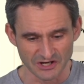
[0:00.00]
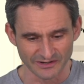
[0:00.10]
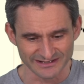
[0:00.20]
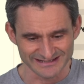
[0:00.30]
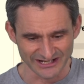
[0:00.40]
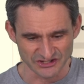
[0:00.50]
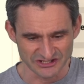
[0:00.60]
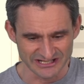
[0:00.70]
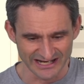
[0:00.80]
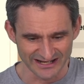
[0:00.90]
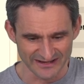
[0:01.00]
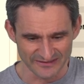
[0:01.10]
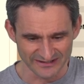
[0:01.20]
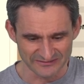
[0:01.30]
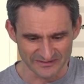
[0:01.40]
Donut section data, I
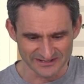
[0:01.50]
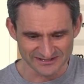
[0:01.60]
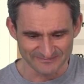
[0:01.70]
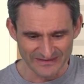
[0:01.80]
think it was.